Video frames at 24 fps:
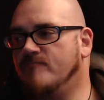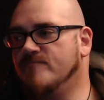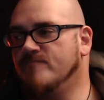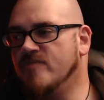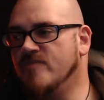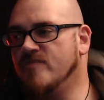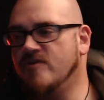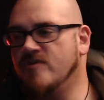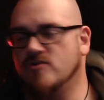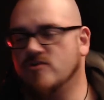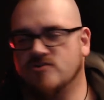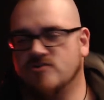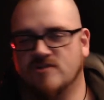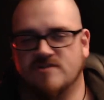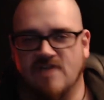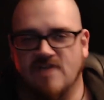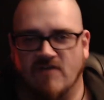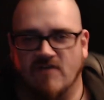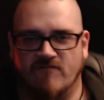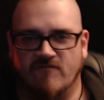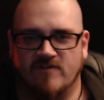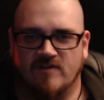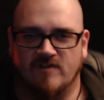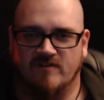There's
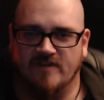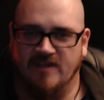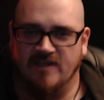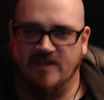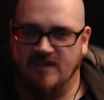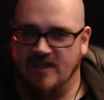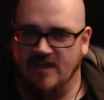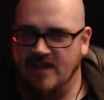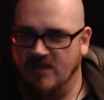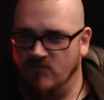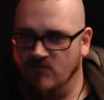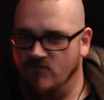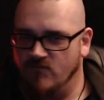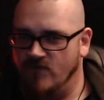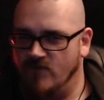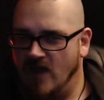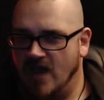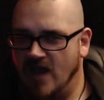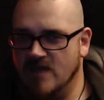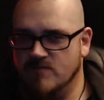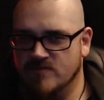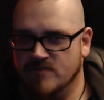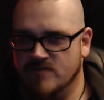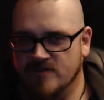definitely a
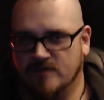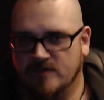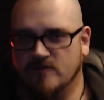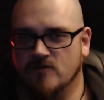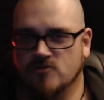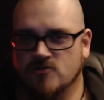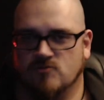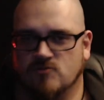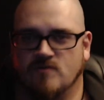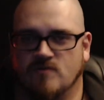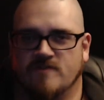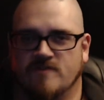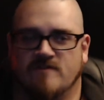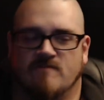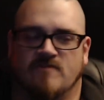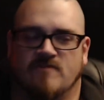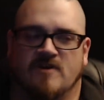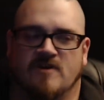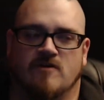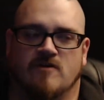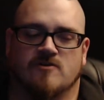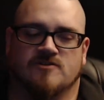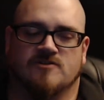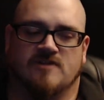vibe that goes with them.
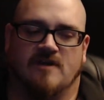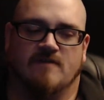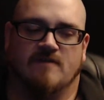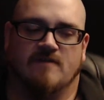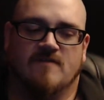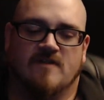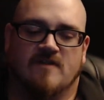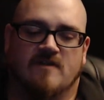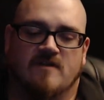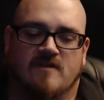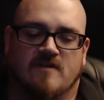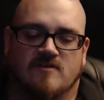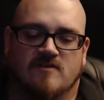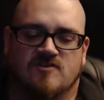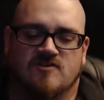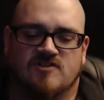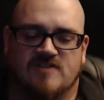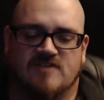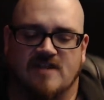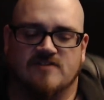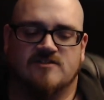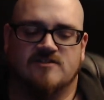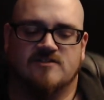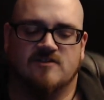There's a
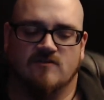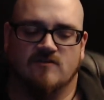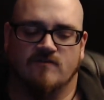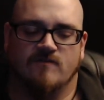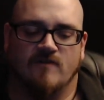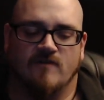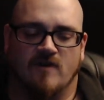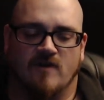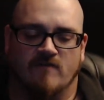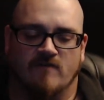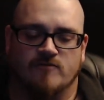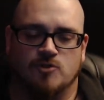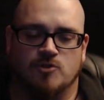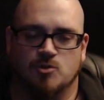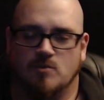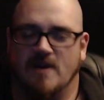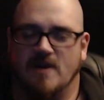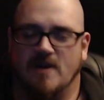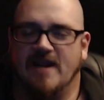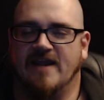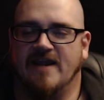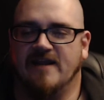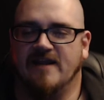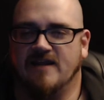sense of
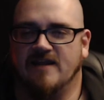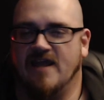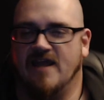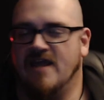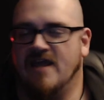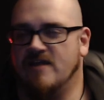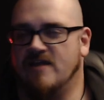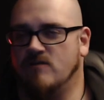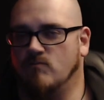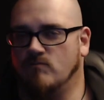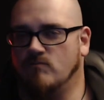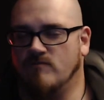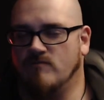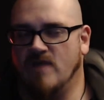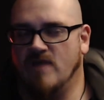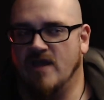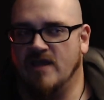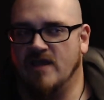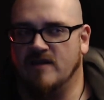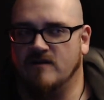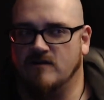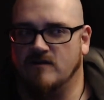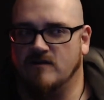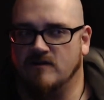drain
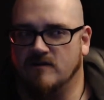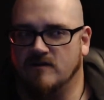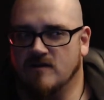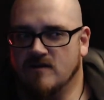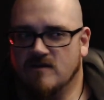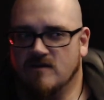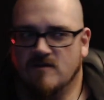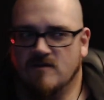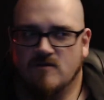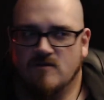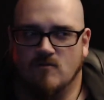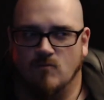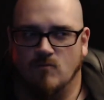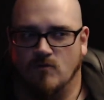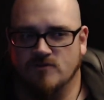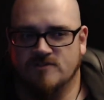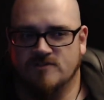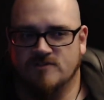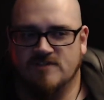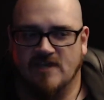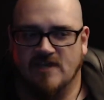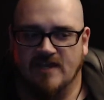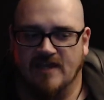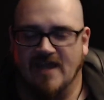and we'll
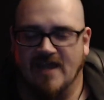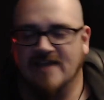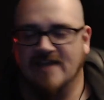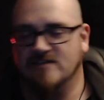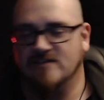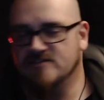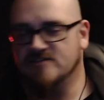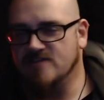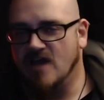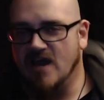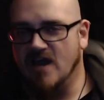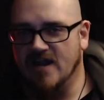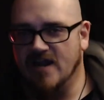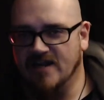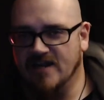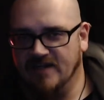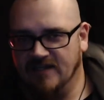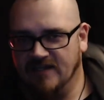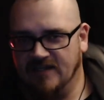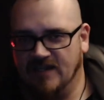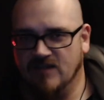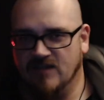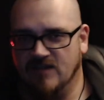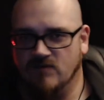say
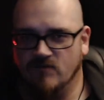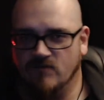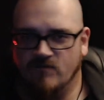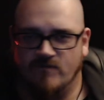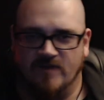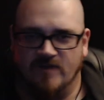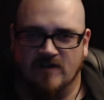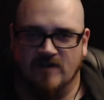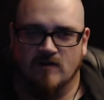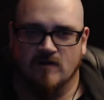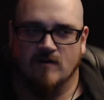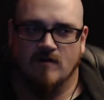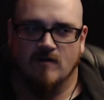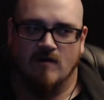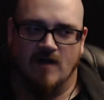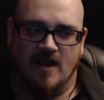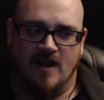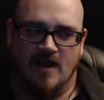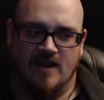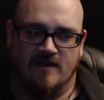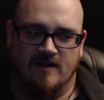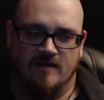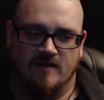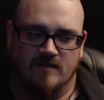anxiety and fear
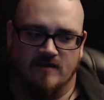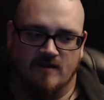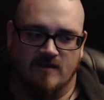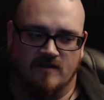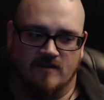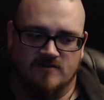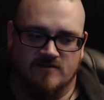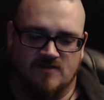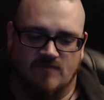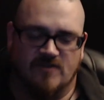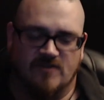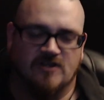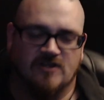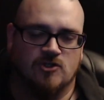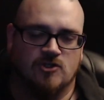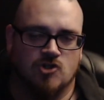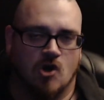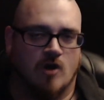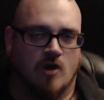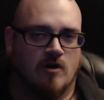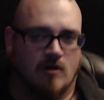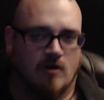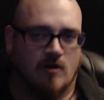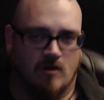and something
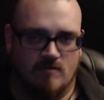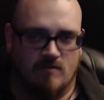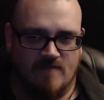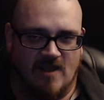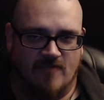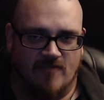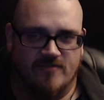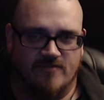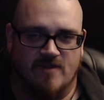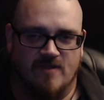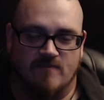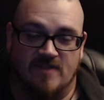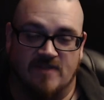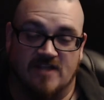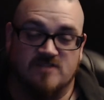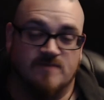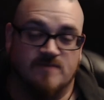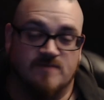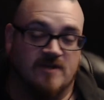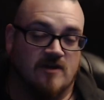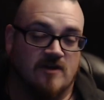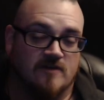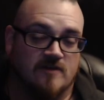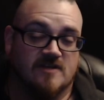darker about them. And that's
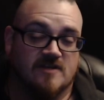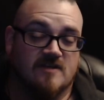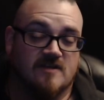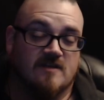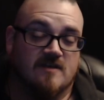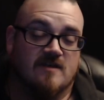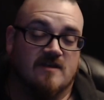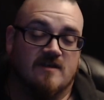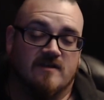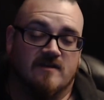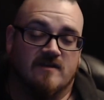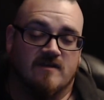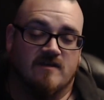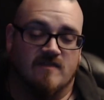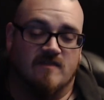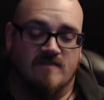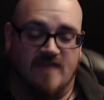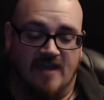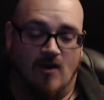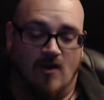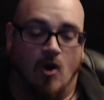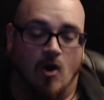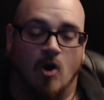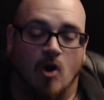because
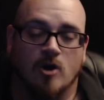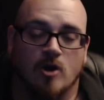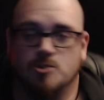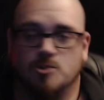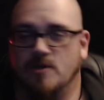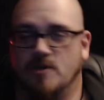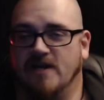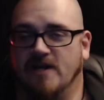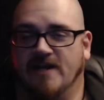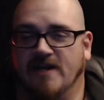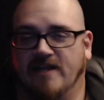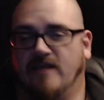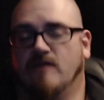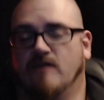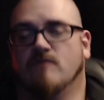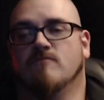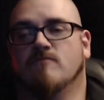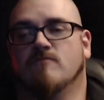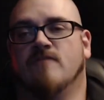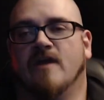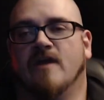they are draining you.